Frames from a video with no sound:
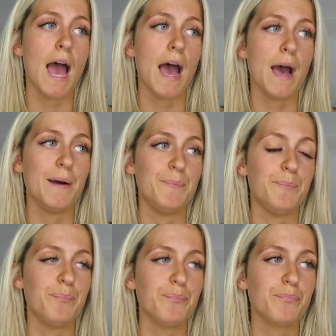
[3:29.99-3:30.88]

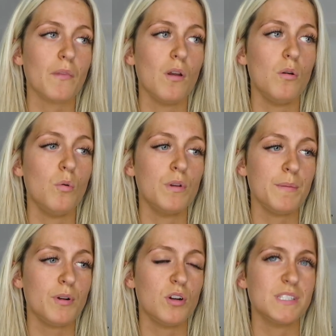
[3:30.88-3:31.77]
Only
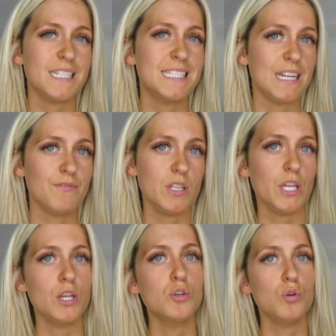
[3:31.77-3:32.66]
because I didn't
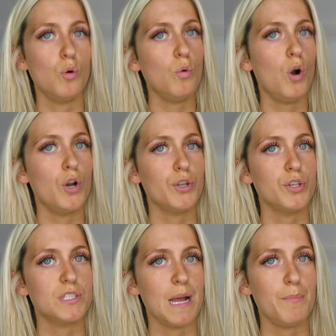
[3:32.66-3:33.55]
really know how to
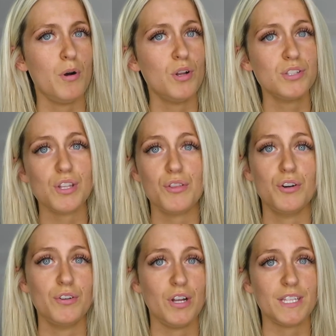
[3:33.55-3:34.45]
use tampons.
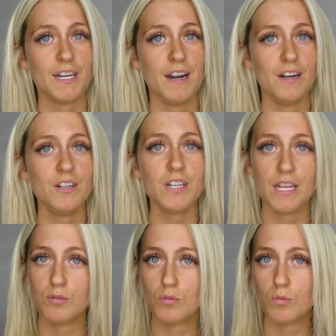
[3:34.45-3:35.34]
They're not that hard. I
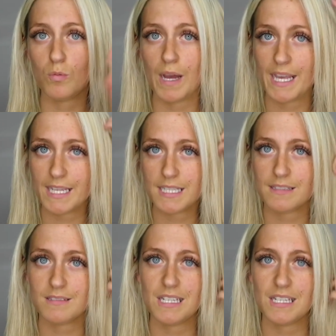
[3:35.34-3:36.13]
don't know why.